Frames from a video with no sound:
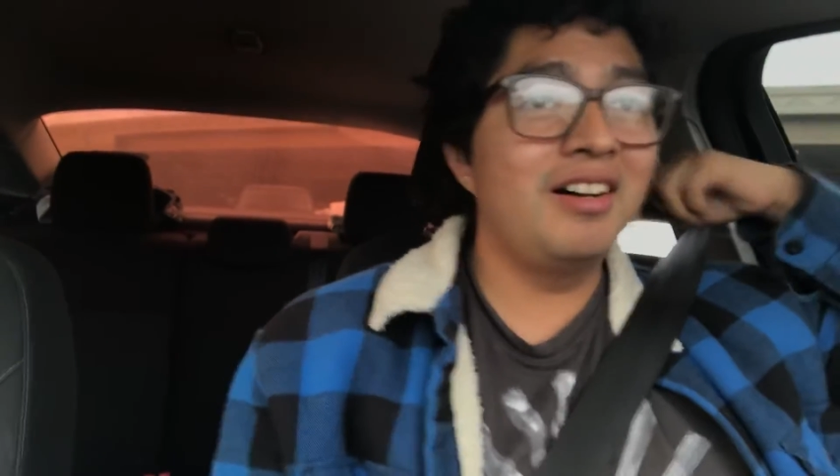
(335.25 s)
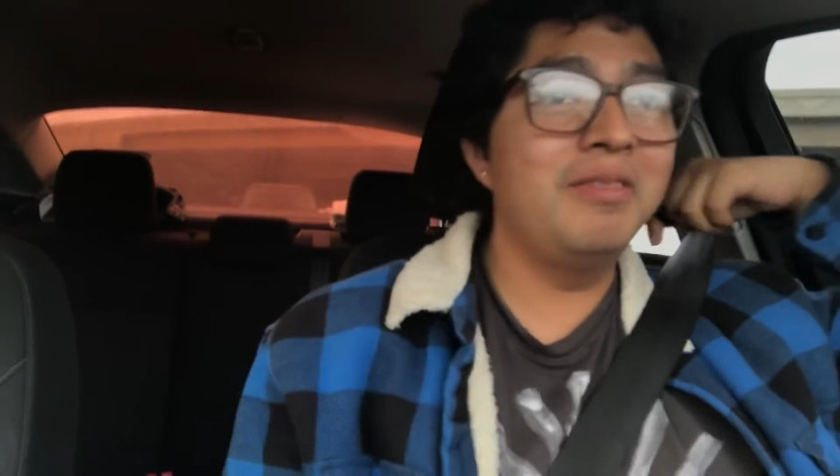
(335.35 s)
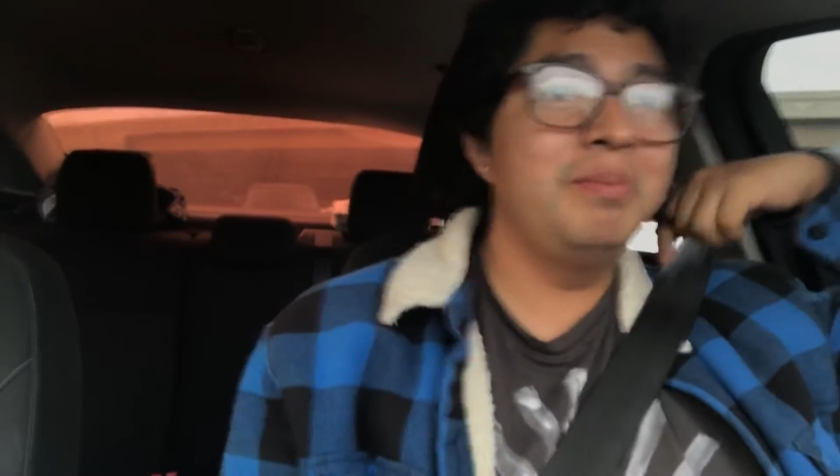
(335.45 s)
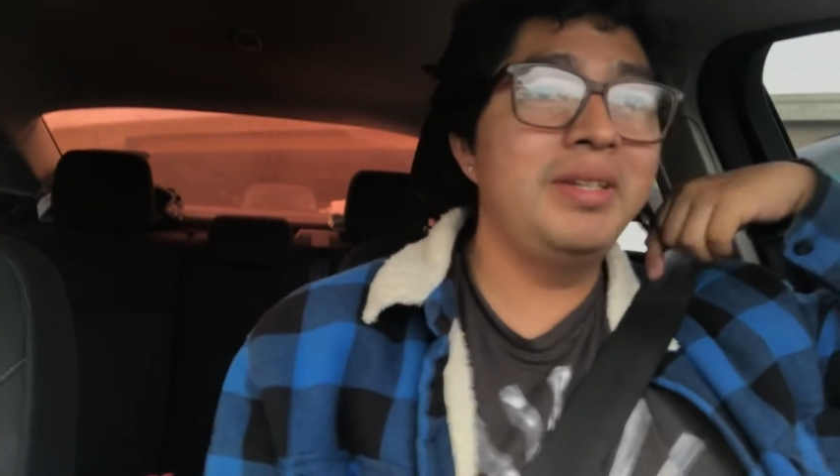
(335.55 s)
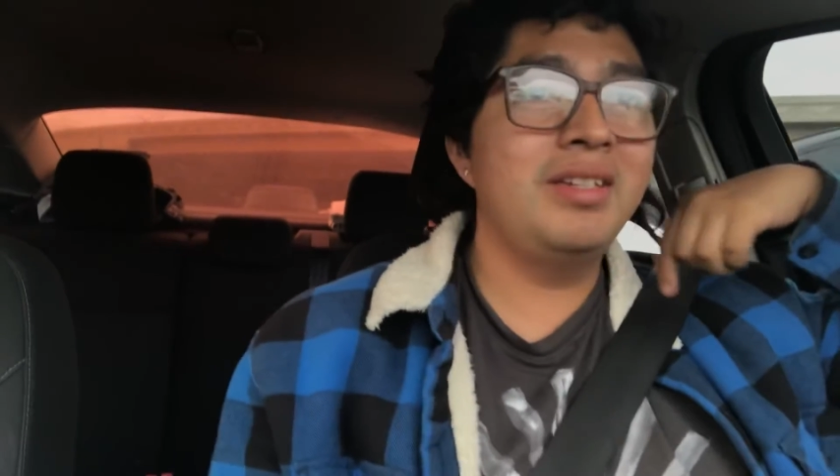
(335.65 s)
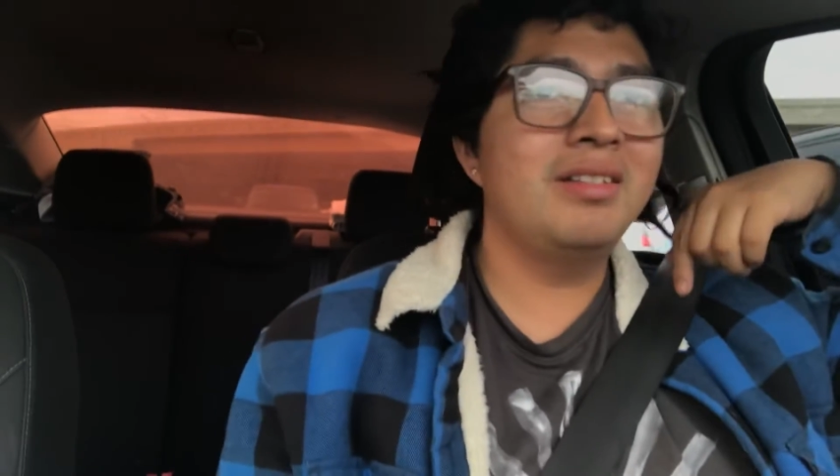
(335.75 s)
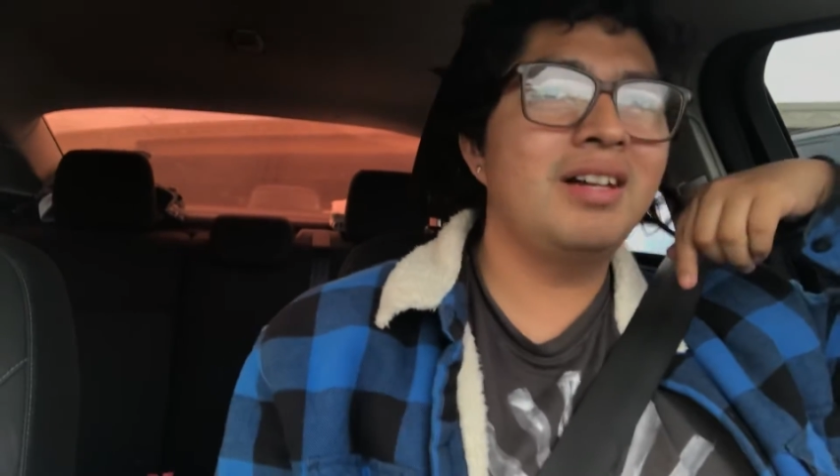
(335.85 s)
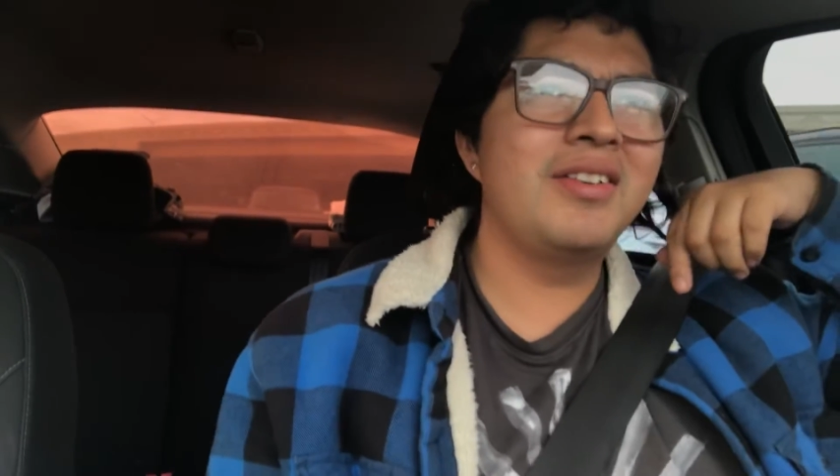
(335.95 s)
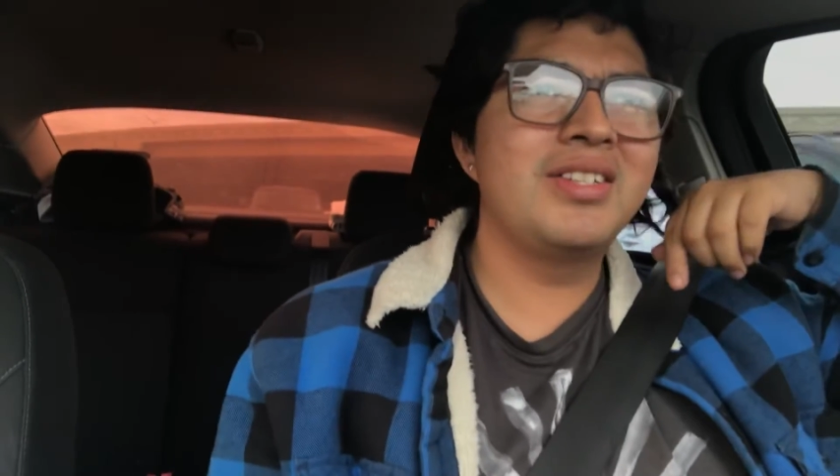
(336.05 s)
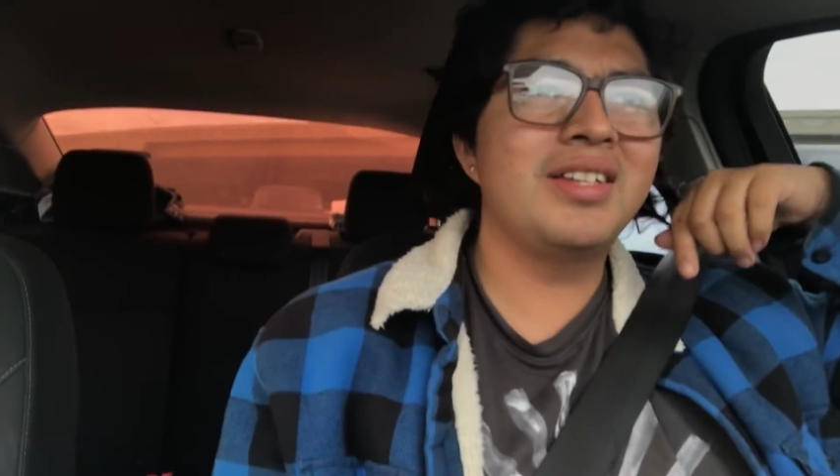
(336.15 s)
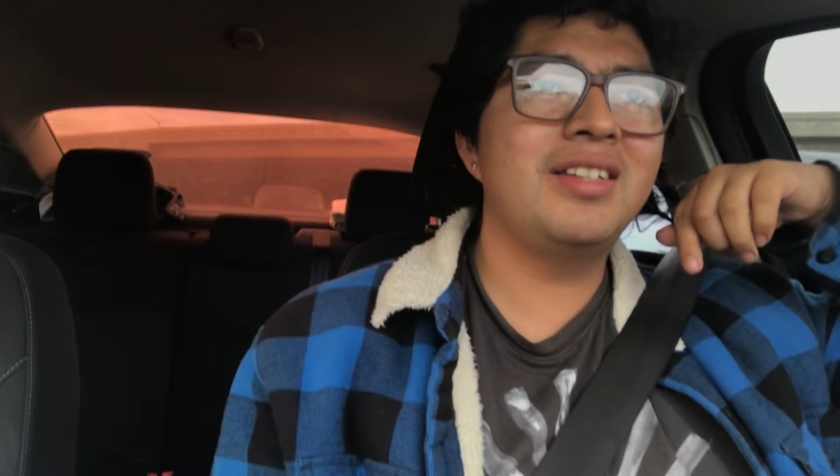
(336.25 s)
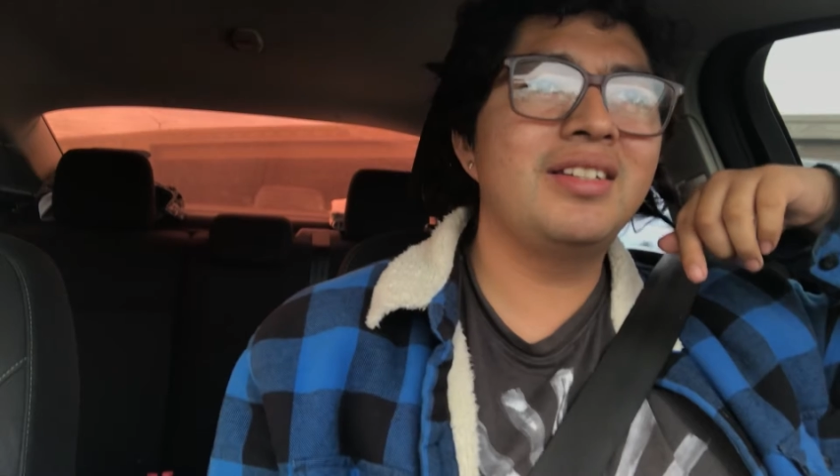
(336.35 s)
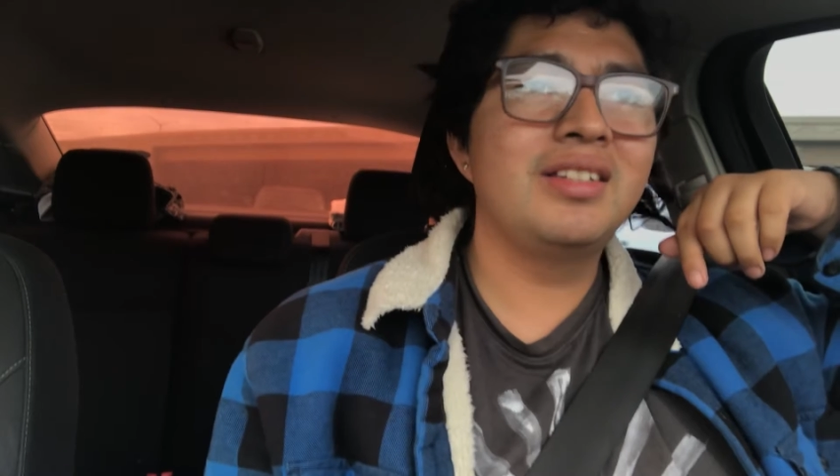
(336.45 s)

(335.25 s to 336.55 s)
of me. How do you say it?